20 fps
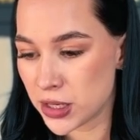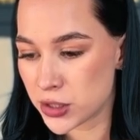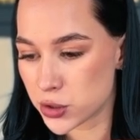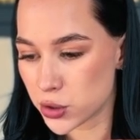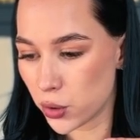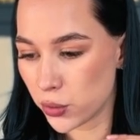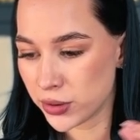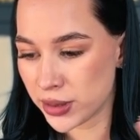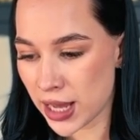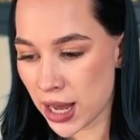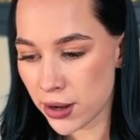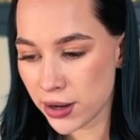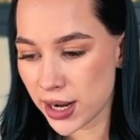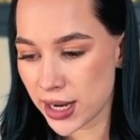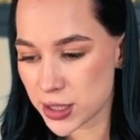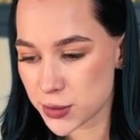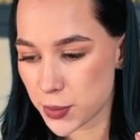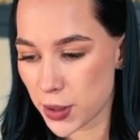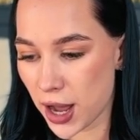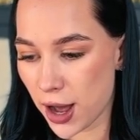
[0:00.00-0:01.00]
So now
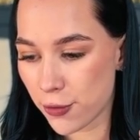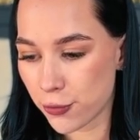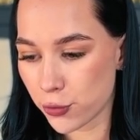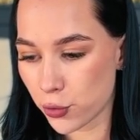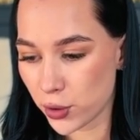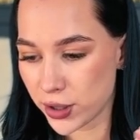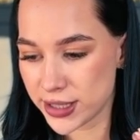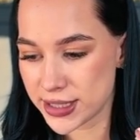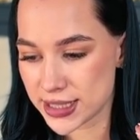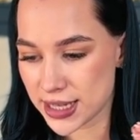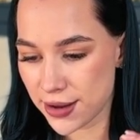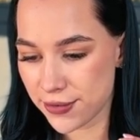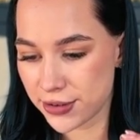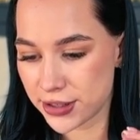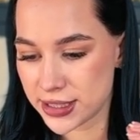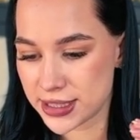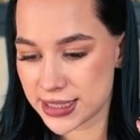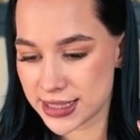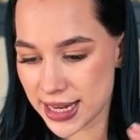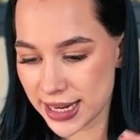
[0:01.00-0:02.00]
guys, we have
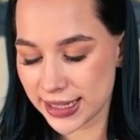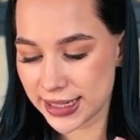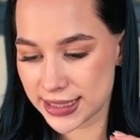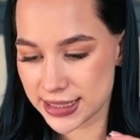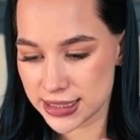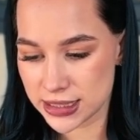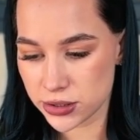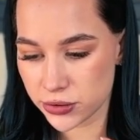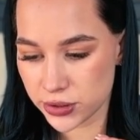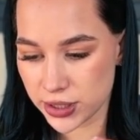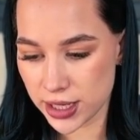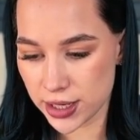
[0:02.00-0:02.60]
47 seconds till the